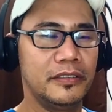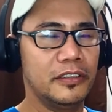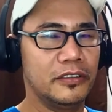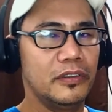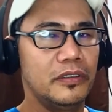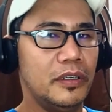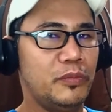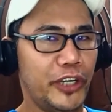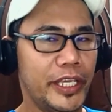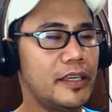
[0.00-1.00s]
you know a
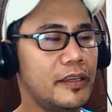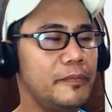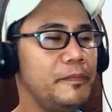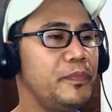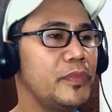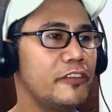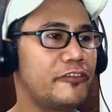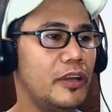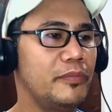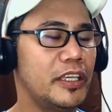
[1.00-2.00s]
break
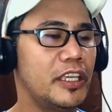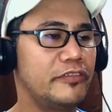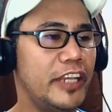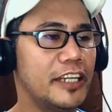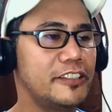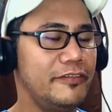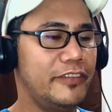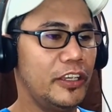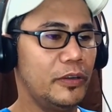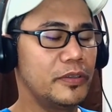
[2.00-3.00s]
from making reaction
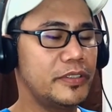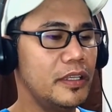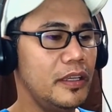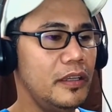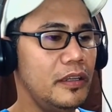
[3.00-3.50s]
videos.